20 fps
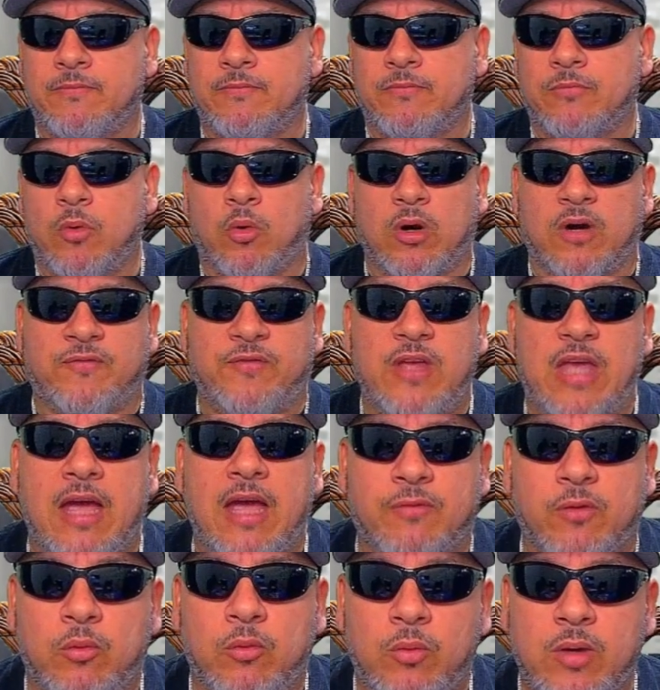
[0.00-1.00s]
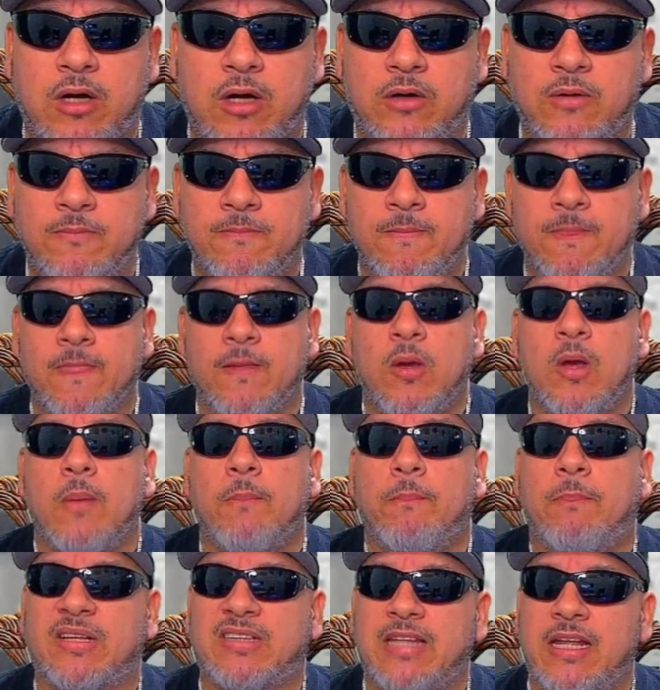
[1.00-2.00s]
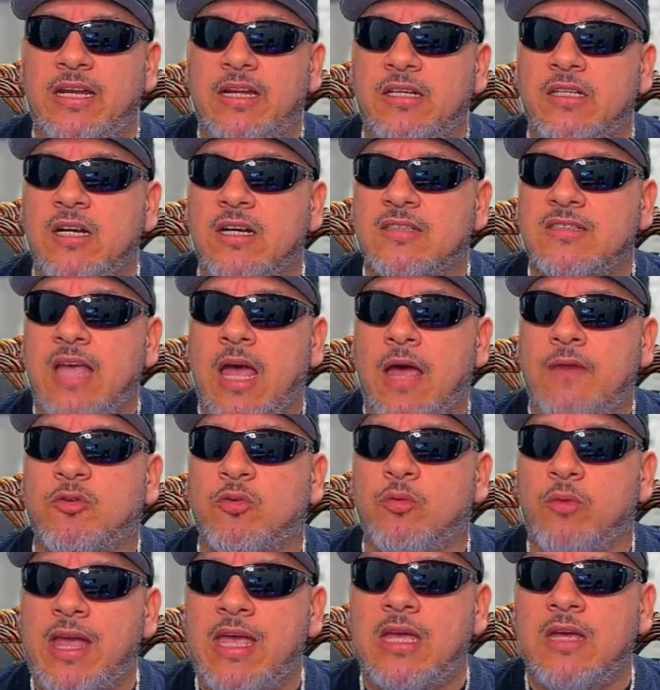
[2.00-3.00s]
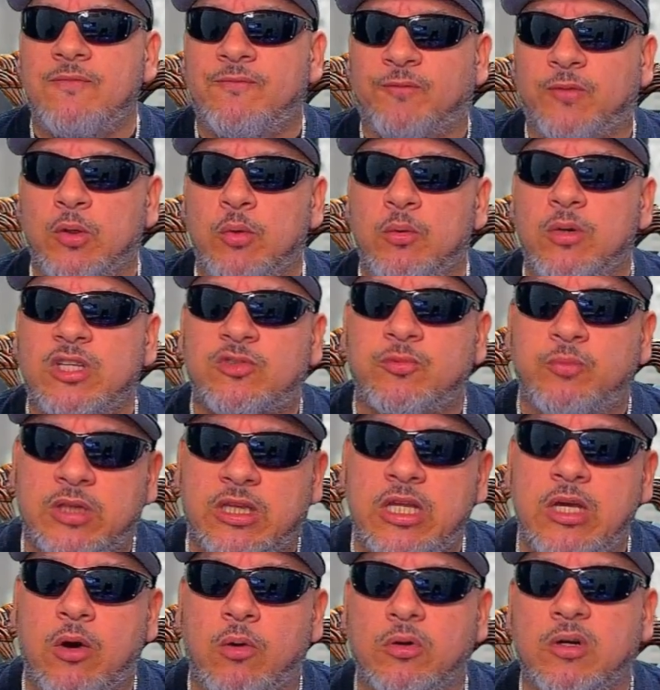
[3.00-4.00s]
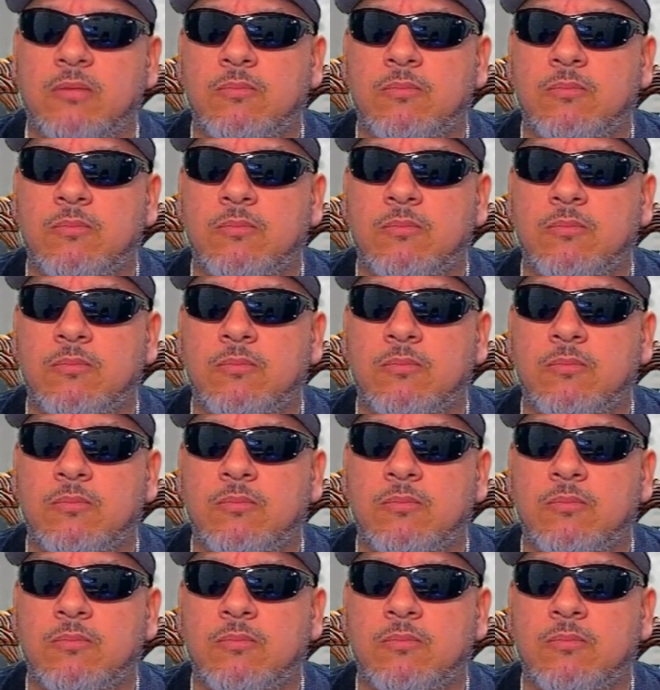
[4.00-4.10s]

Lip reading: Or if he ever will, but that he does have great influence with the owner,